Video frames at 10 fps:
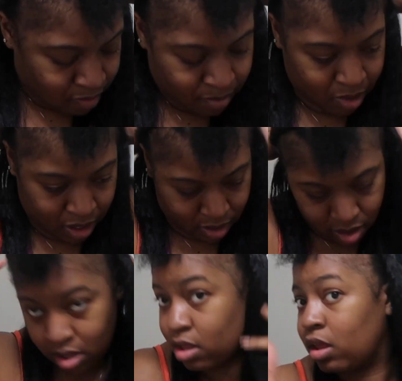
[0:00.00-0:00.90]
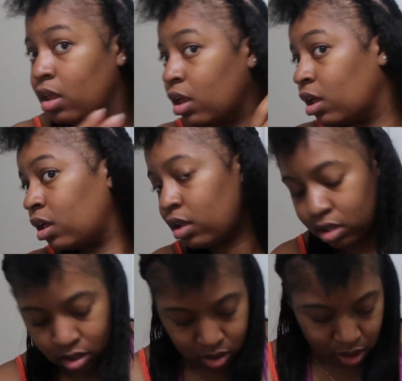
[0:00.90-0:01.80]
But
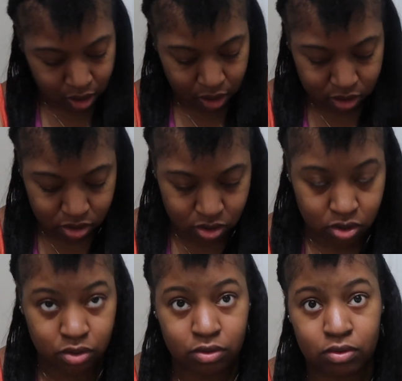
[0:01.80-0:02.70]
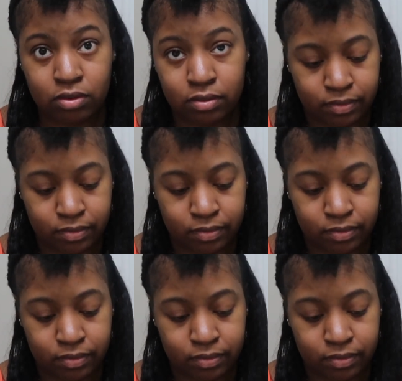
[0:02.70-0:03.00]
okay, that's 2.